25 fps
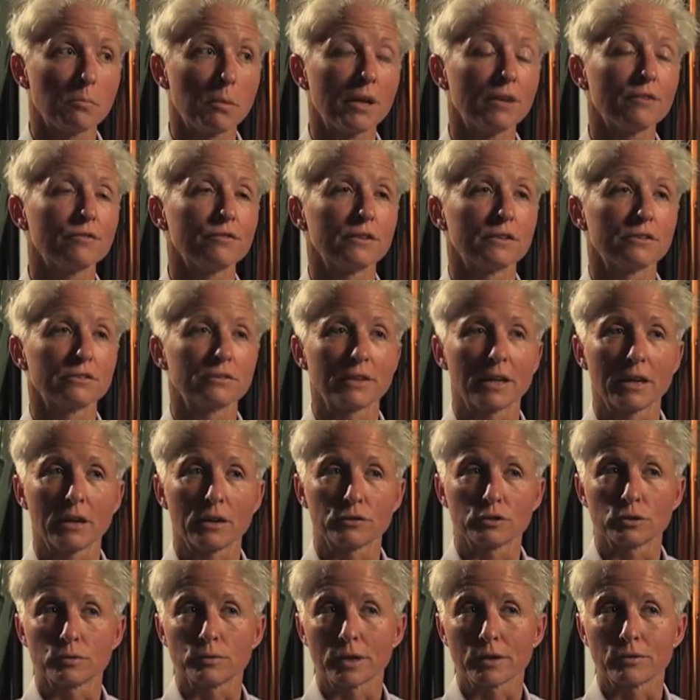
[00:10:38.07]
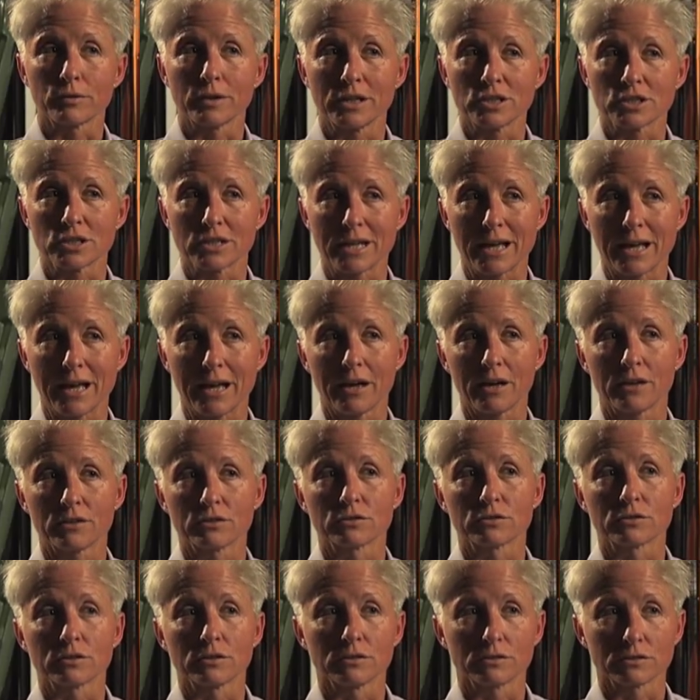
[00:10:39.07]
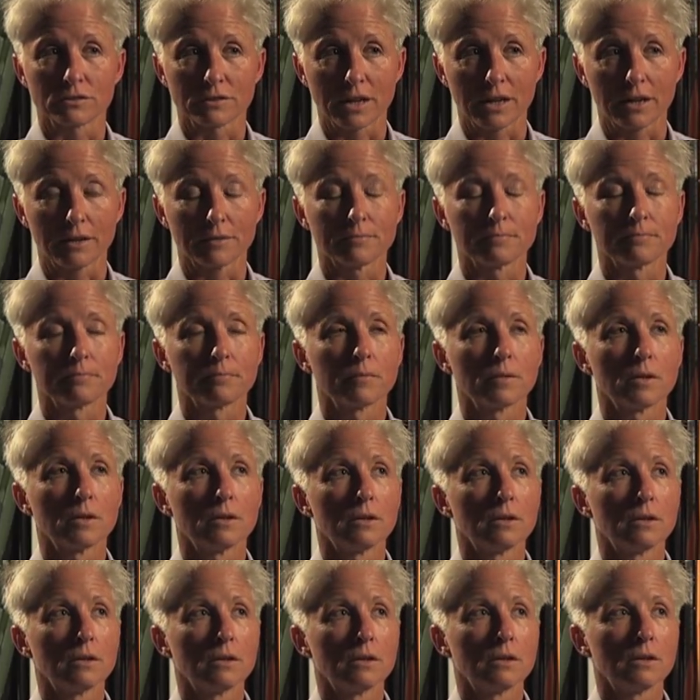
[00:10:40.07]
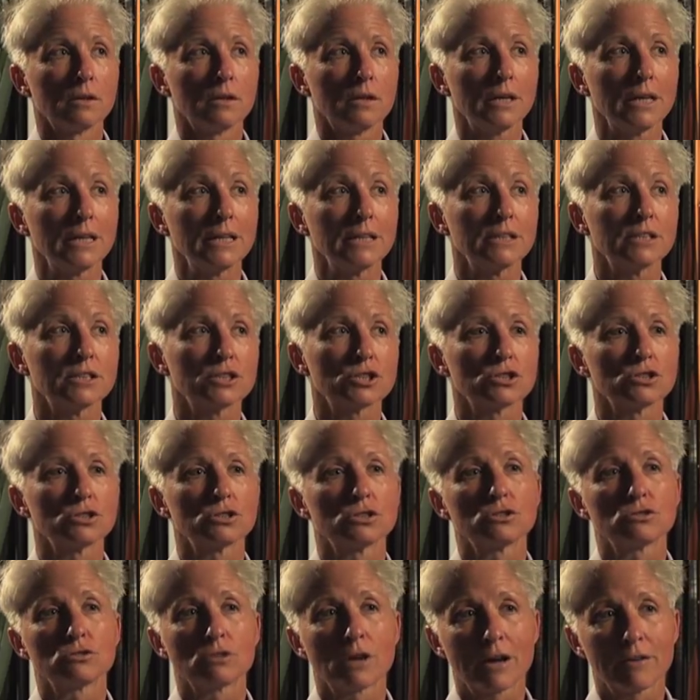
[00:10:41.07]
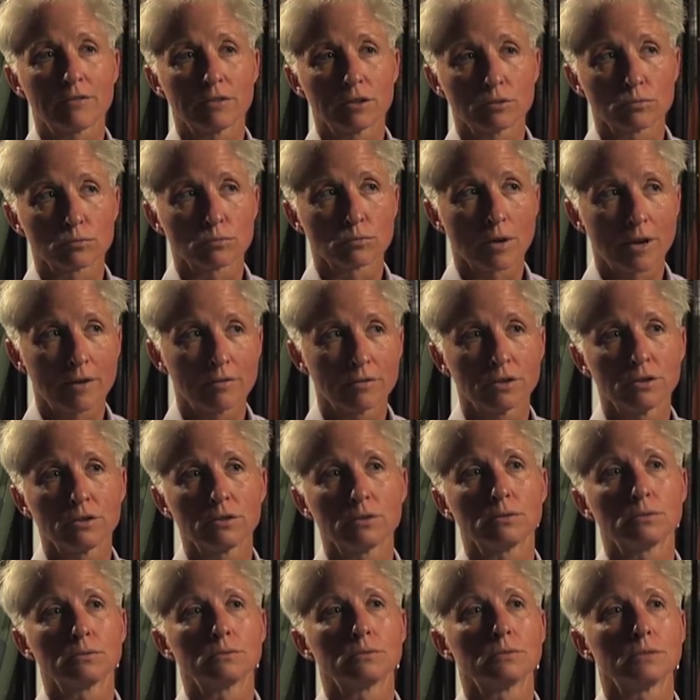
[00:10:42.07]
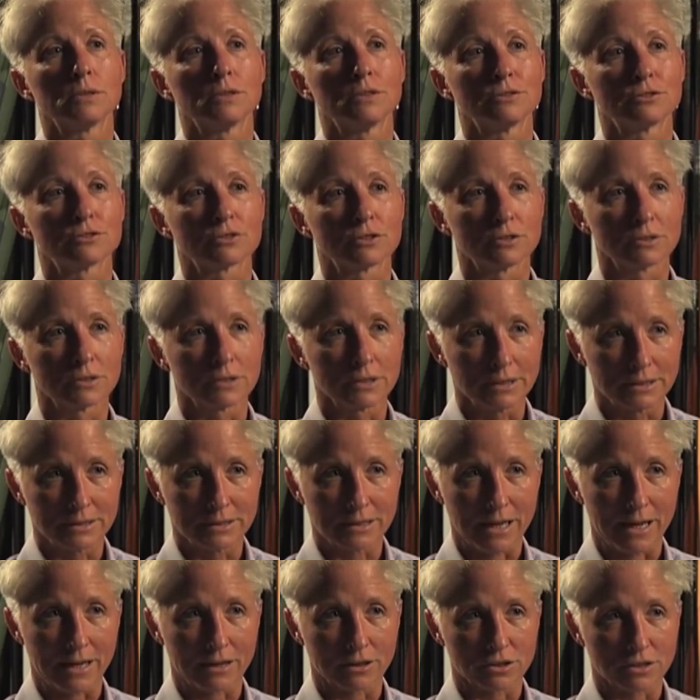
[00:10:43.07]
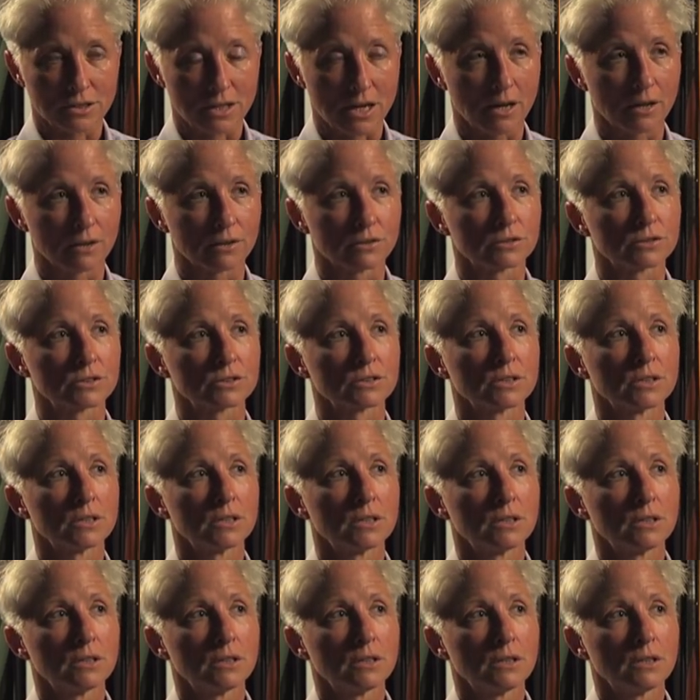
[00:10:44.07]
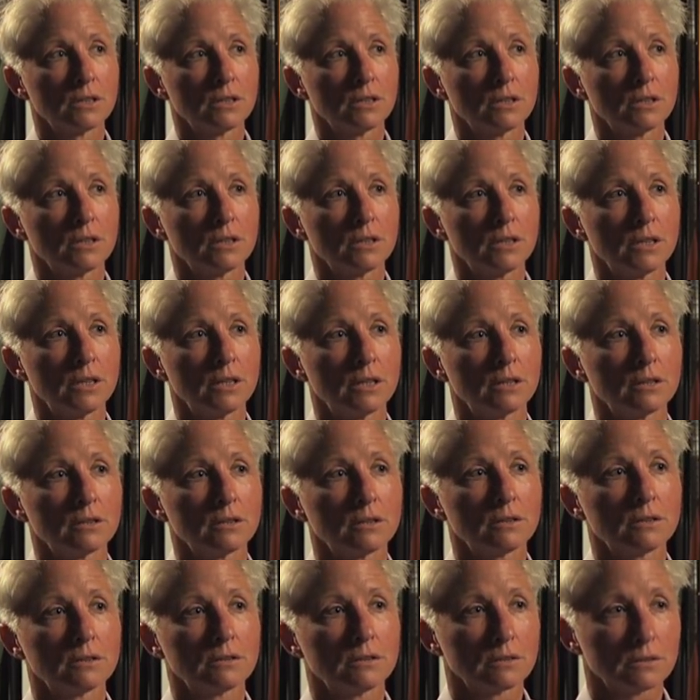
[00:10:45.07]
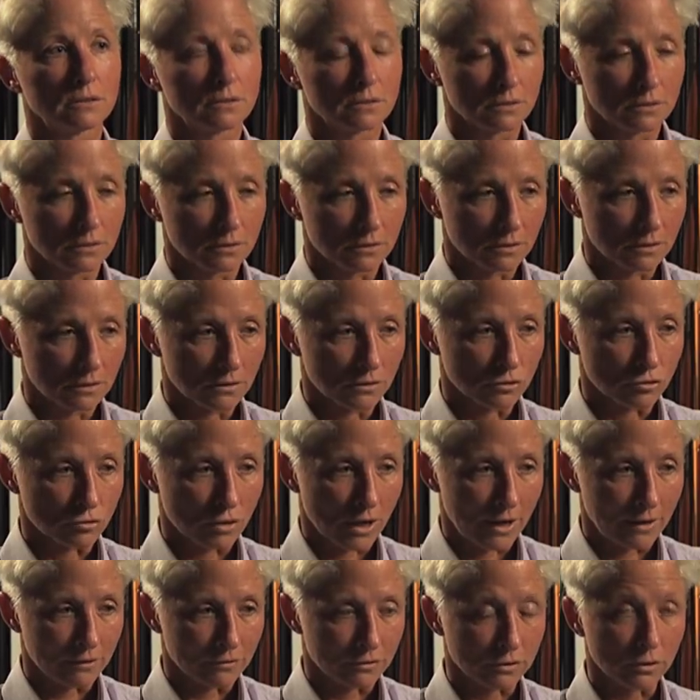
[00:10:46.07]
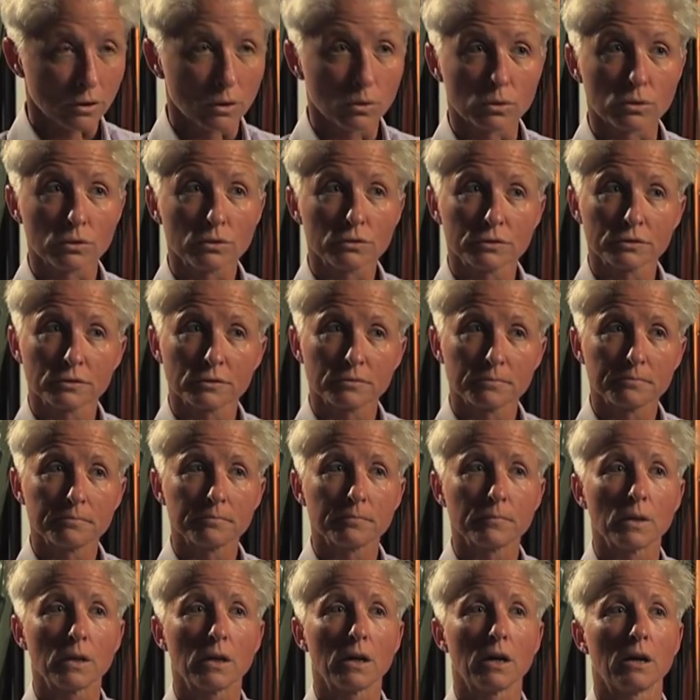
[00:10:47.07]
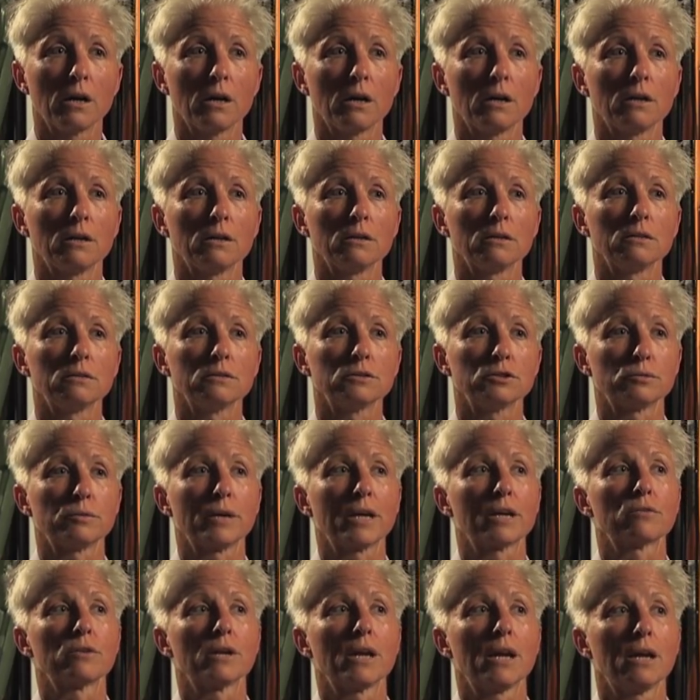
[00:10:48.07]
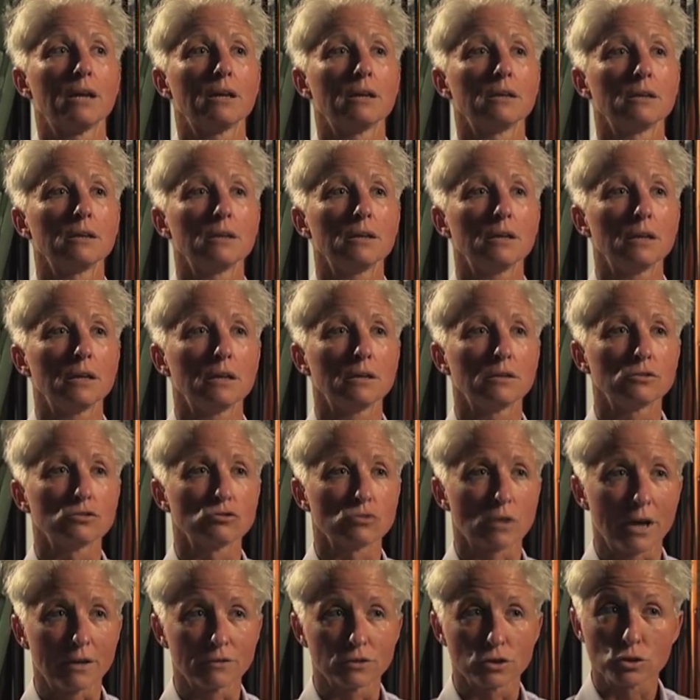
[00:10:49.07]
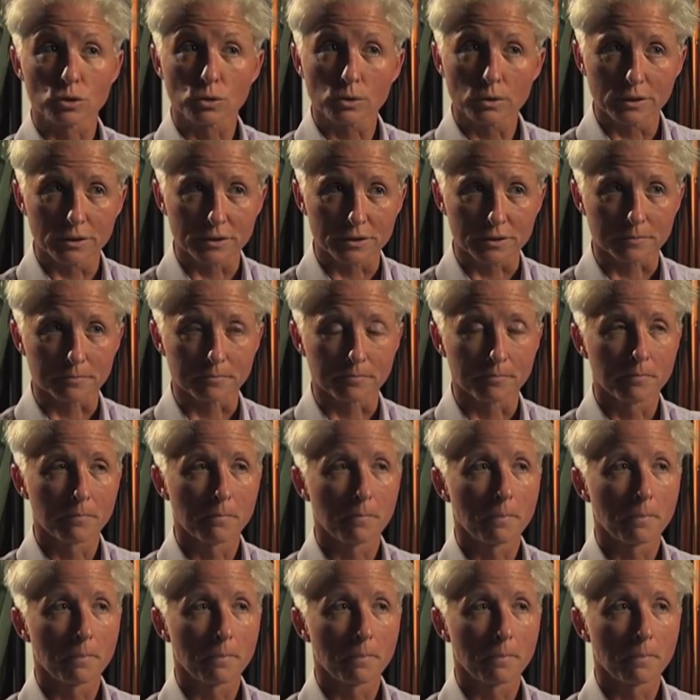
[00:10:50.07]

benefits that outdoor recreation has to the state. In addition to driving revenue and certainly tax dollars, it drives locals uh, to recreate, it drives tourism,